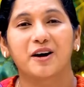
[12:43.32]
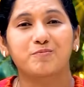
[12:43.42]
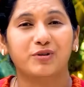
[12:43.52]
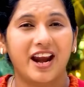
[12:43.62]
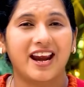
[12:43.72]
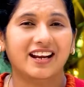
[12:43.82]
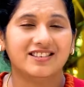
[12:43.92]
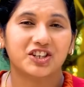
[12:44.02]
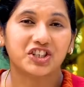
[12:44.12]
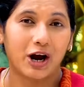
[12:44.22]
praying
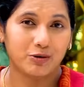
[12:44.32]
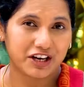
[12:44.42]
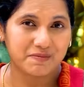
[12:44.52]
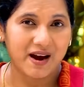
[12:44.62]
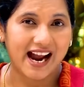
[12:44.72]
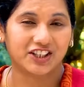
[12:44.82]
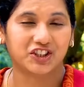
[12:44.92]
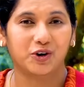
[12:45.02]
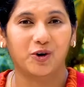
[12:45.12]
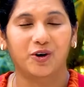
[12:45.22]
is a shouting
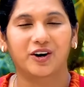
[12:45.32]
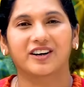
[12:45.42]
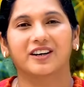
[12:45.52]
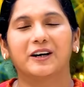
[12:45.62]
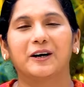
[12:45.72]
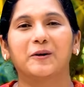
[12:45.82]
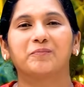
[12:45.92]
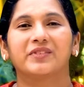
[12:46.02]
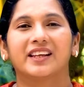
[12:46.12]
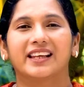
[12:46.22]
match, or
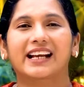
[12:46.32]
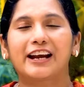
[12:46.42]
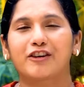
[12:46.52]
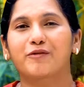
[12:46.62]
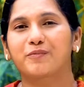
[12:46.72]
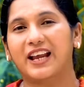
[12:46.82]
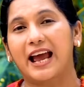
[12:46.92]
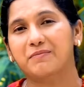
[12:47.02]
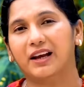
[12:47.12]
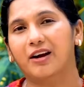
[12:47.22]
they kind of
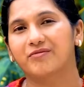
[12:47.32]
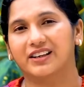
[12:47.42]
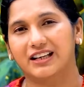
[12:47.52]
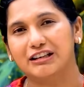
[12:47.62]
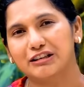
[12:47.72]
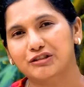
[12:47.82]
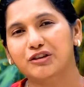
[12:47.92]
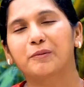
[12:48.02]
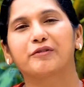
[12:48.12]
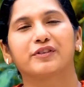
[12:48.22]
can become very
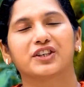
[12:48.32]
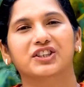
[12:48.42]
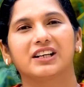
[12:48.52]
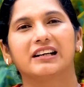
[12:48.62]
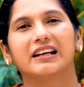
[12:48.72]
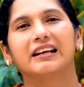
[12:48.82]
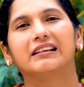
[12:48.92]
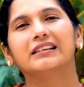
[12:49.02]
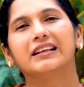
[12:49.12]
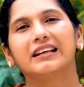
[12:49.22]
superficial
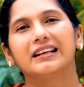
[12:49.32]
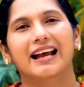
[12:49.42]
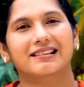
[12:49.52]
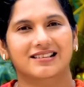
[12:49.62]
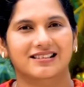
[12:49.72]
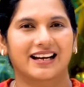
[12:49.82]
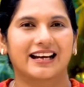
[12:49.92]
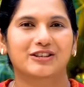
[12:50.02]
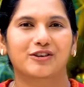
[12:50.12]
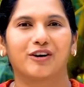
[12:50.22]
in the
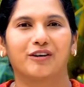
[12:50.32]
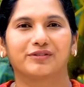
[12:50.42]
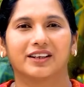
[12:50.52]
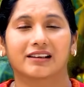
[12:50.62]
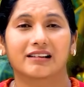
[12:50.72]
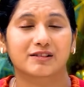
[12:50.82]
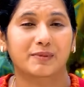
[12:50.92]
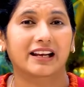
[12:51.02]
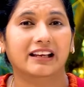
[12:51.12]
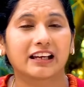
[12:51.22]
exercise of their
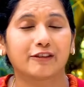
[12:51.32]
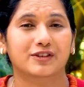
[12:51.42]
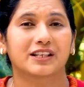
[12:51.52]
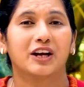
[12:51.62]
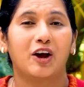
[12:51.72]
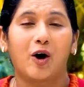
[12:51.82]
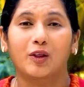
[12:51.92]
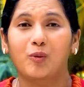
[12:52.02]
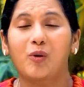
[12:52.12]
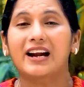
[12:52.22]
charismatic gifts.
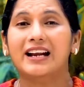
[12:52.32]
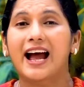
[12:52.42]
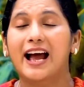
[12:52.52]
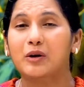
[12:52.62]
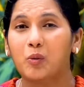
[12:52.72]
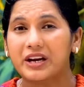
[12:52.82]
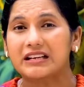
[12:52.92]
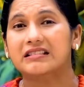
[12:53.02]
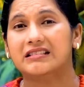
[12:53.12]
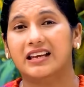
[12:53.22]
On the one hand,
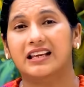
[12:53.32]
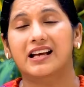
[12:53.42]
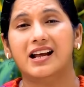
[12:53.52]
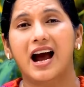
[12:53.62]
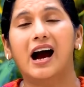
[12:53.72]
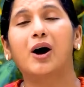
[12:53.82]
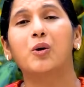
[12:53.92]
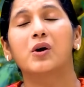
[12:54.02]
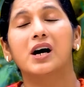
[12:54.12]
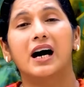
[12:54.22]
we see that
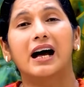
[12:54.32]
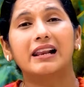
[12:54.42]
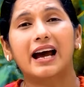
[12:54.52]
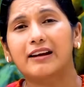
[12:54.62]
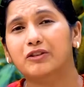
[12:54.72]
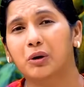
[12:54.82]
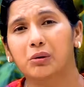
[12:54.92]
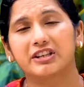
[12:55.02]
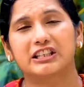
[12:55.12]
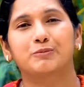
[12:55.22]
how alive the
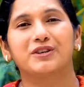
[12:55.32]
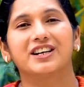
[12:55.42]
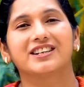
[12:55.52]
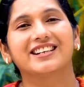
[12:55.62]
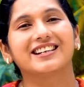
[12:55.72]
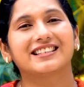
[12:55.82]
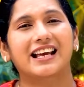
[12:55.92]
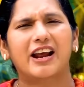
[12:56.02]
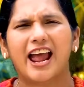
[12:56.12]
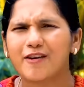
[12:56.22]
Holy Spirit is,
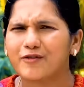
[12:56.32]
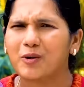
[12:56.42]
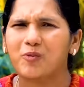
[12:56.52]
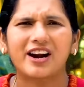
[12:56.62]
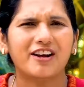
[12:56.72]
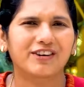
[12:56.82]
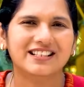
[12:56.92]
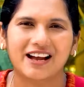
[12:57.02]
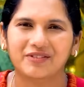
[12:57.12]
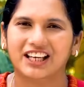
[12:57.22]
that every one of
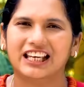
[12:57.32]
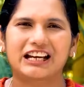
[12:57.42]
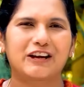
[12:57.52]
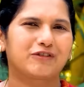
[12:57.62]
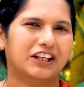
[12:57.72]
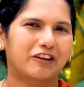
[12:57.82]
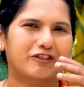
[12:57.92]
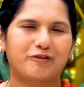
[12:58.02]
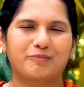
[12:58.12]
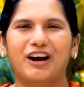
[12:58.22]
us have a gift, the
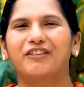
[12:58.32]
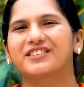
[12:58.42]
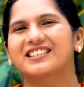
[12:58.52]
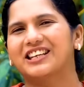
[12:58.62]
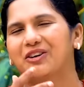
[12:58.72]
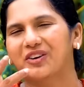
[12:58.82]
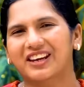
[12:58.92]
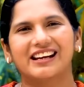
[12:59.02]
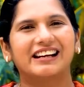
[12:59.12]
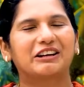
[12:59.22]
gift of prophecy or
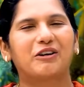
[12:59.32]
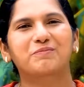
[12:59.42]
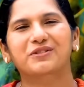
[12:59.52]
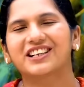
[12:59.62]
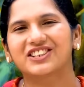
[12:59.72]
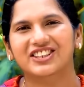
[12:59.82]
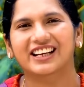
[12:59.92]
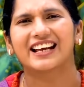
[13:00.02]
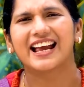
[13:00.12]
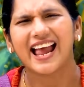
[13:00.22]
healing or
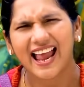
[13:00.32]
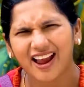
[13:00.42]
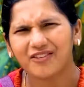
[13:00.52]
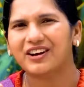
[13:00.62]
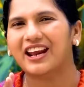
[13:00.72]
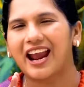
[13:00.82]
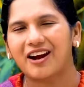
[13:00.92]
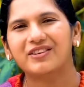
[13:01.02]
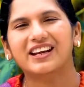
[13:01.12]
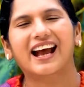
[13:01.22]
preaching.
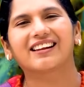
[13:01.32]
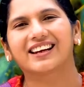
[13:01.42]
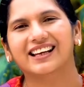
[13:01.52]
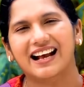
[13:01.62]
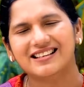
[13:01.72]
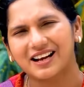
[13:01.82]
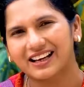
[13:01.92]
Every Catholic has a